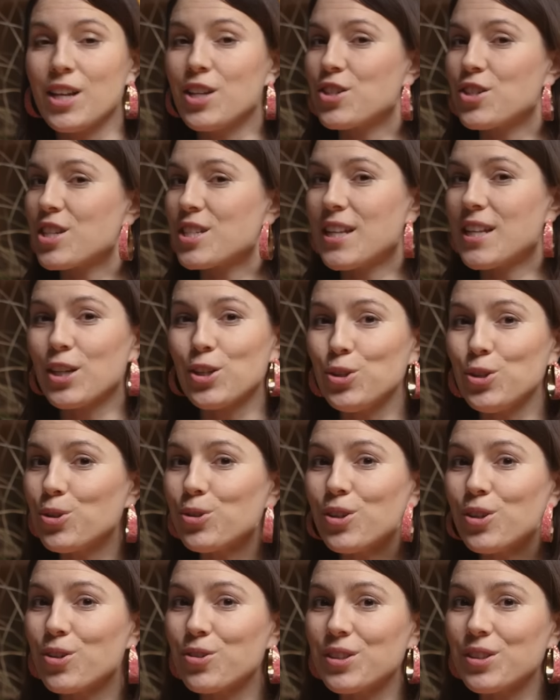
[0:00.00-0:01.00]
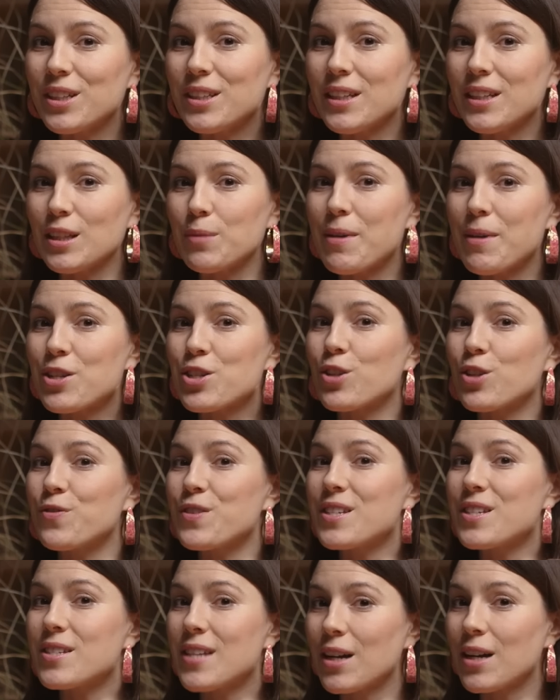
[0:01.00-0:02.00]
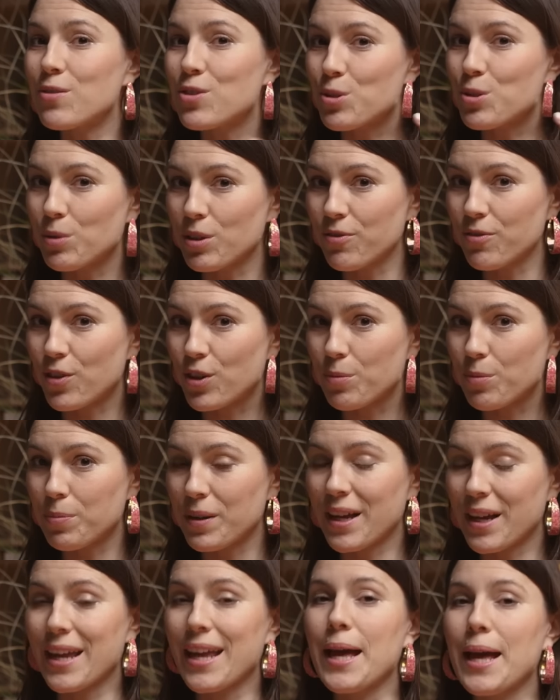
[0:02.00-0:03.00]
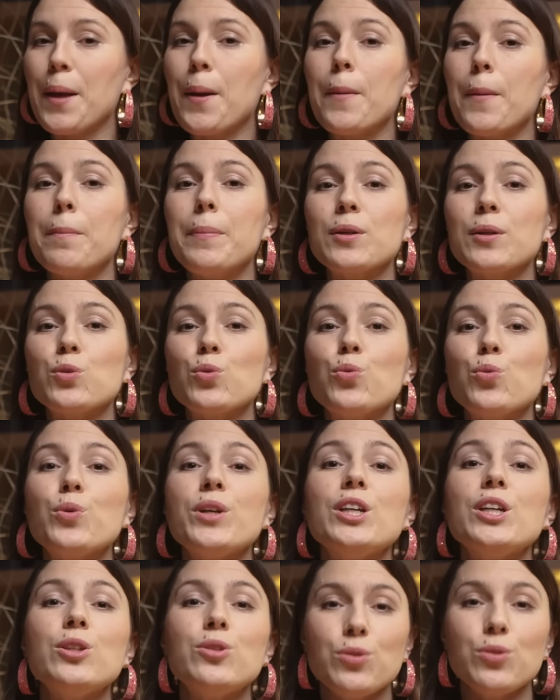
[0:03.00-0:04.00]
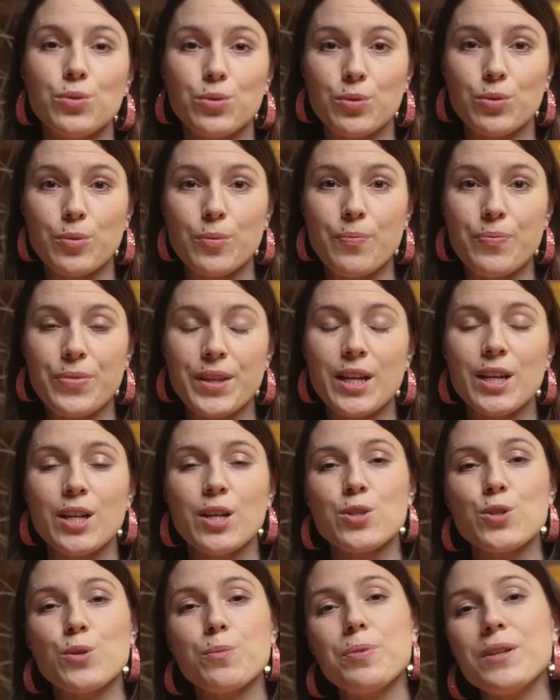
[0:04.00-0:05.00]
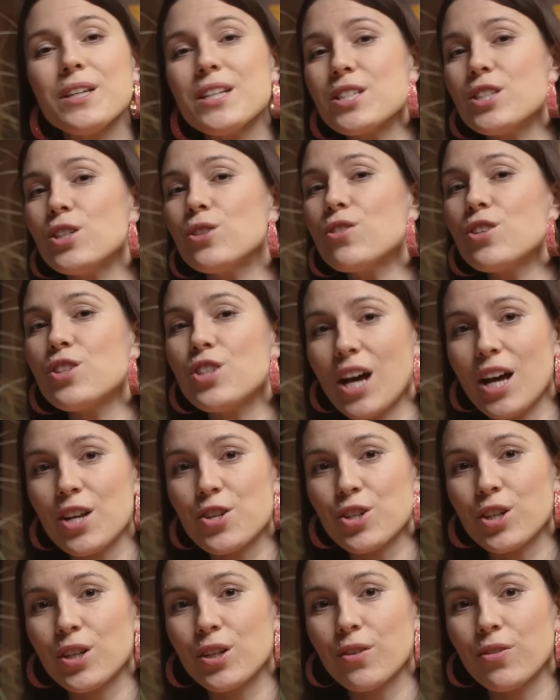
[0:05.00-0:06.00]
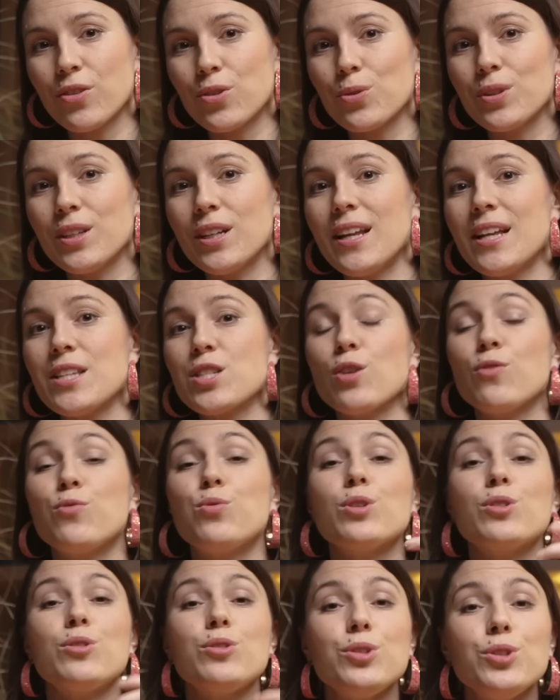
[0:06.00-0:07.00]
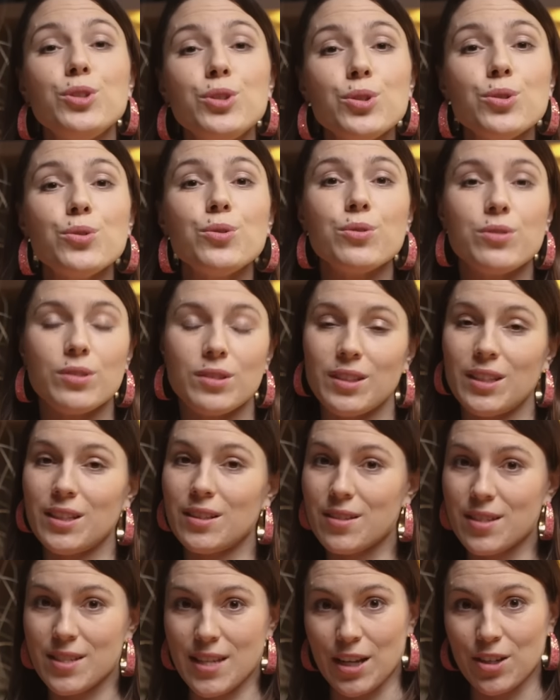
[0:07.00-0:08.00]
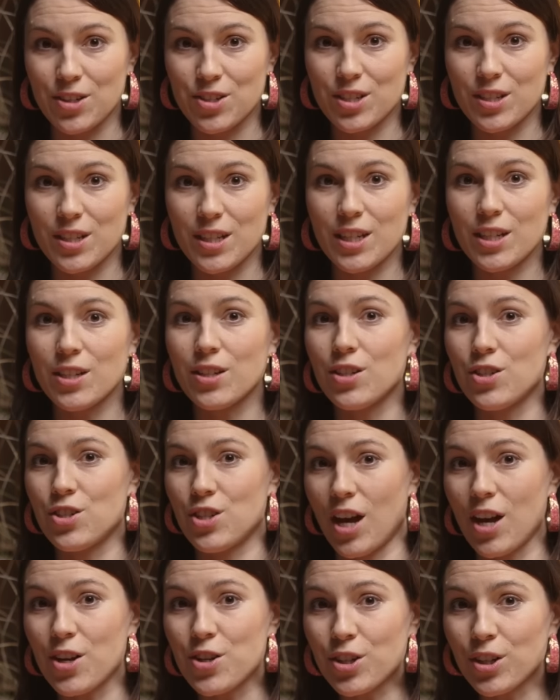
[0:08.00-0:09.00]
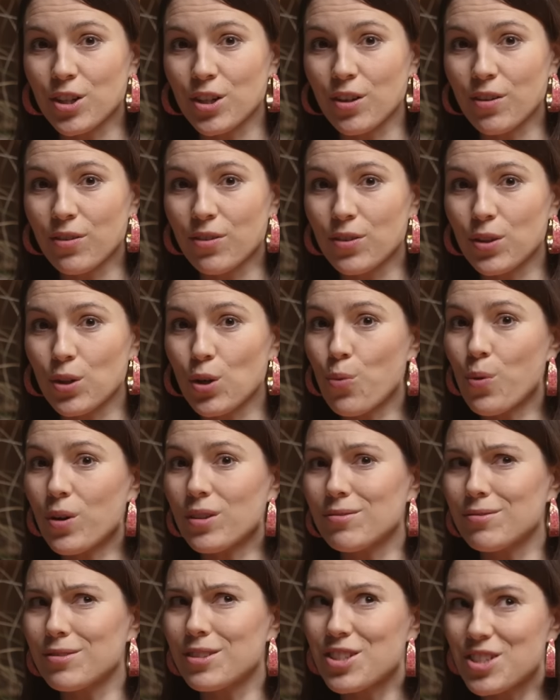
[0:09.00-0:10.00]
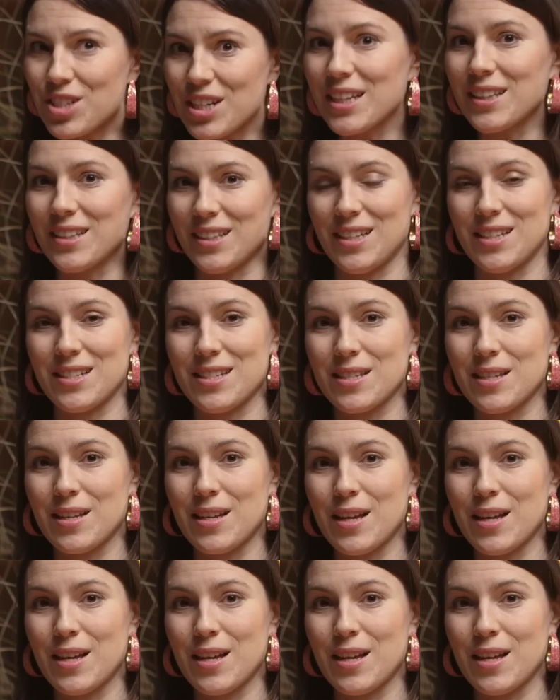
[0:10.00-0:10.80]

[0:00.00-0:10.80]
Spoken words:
Just like you don't really need much of sexual foreplay, but we do. So please don't judge her through the lens of what you need sexually. Judge her through what she needs.